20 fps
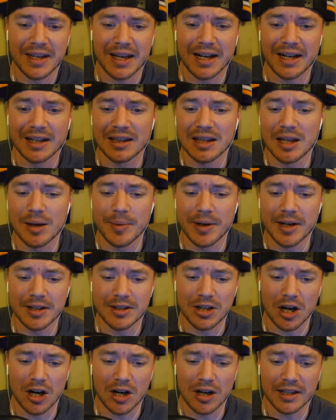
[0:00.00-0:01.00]
getting
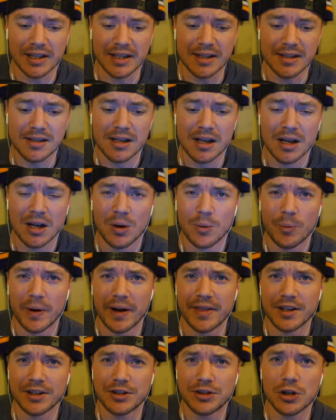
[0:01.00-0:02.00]
limited targets
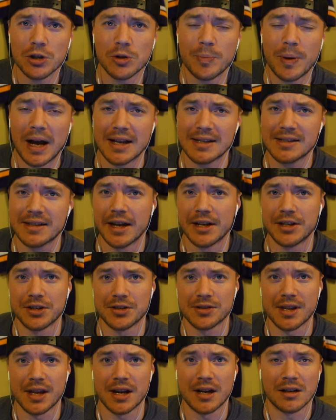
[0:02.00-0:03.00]
when the 2 pass
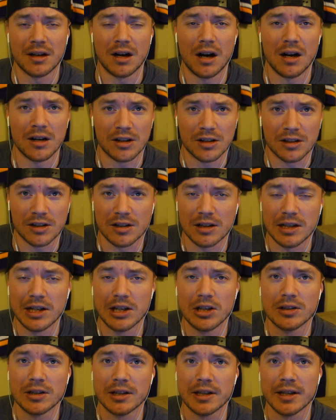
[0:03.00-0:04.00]
catchers there are
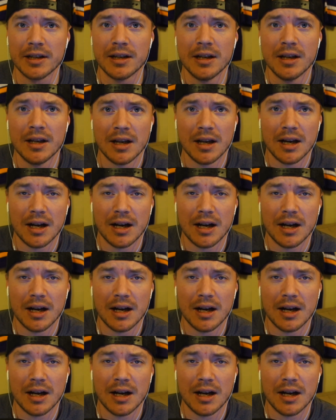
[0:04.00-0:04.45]
clearly